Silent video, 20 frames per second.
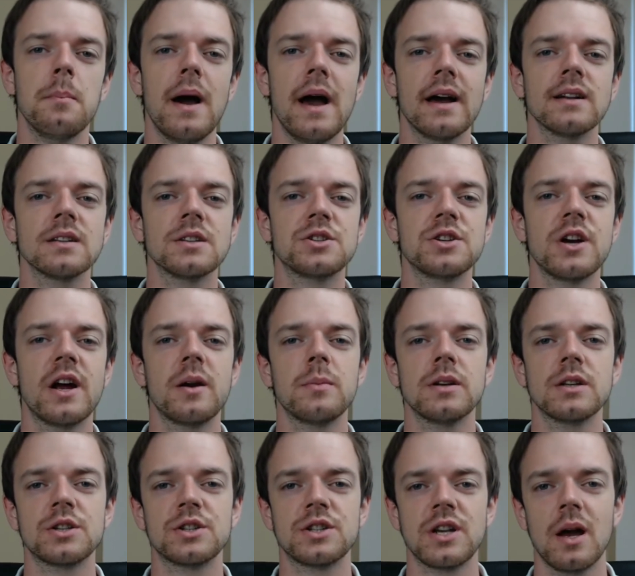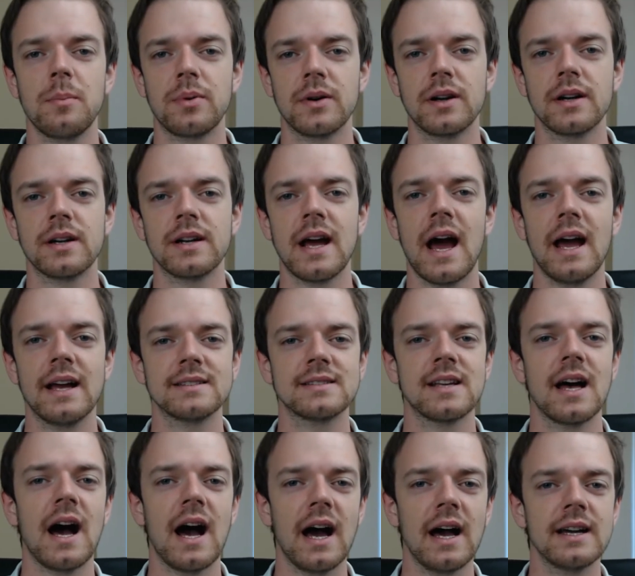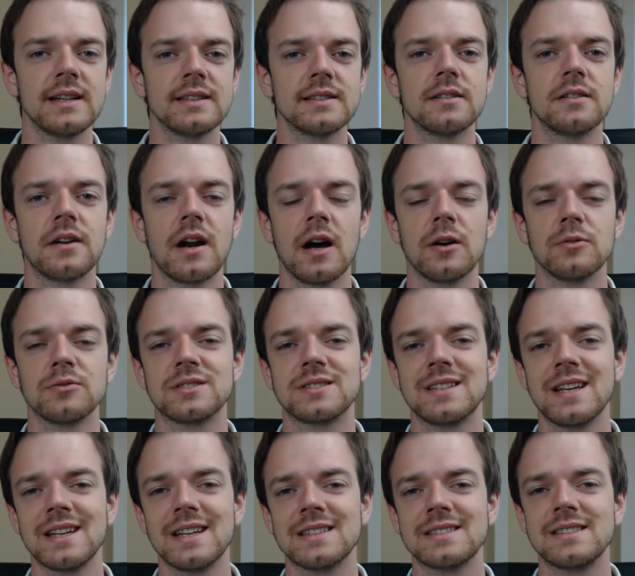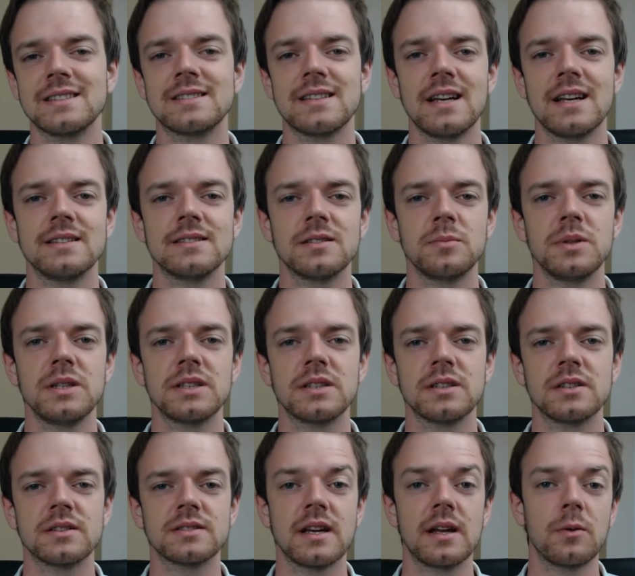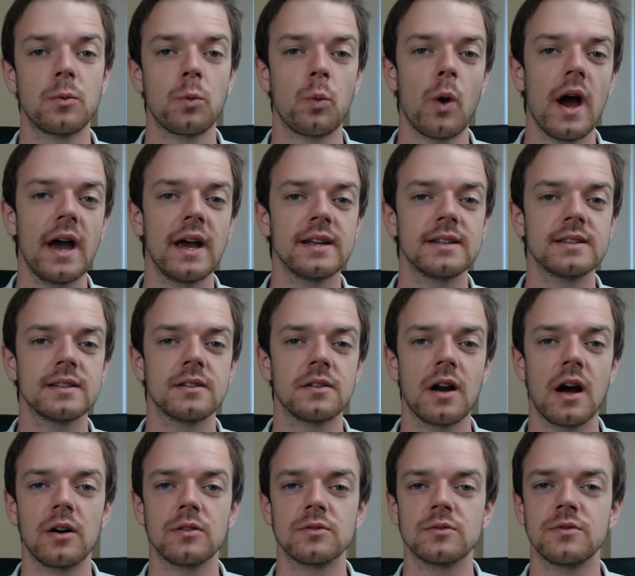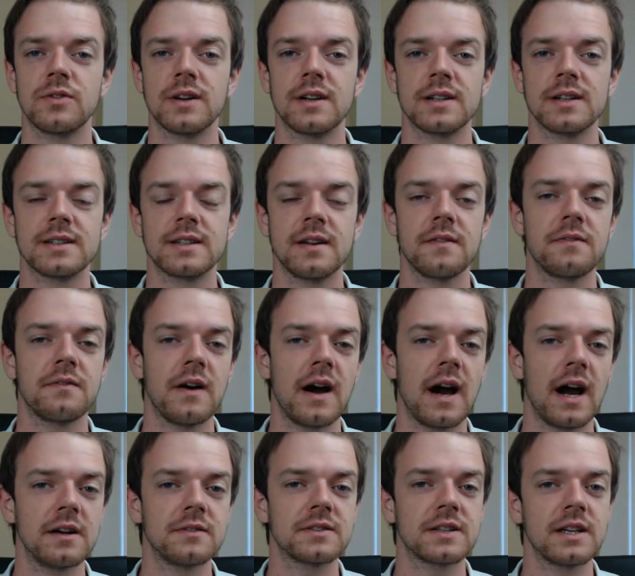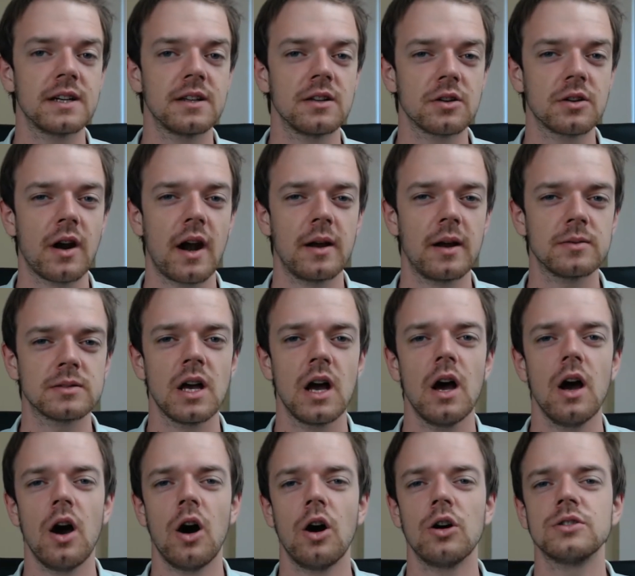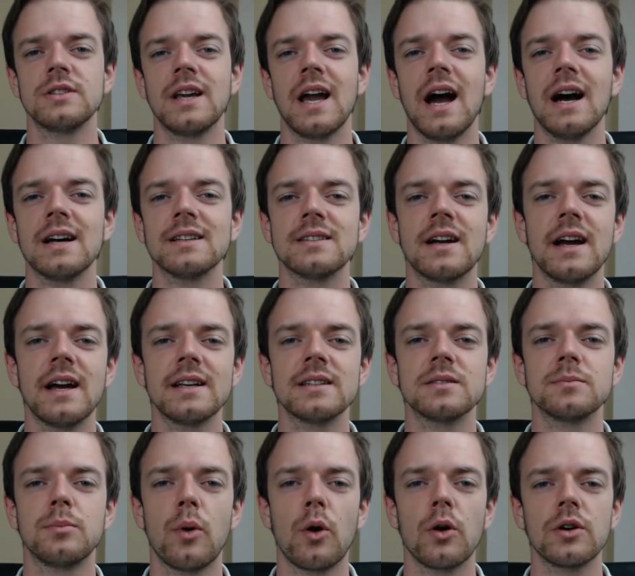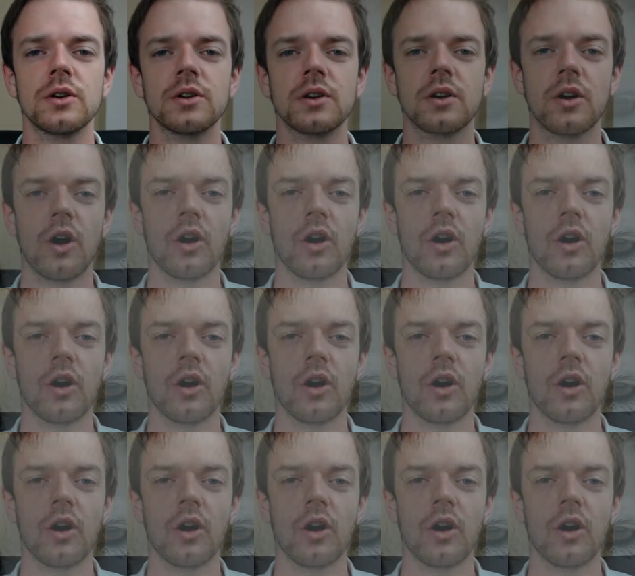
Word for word: Male German Shepherd has height around 60 centimeters and weight around 35 kilograms. On the other hand, Border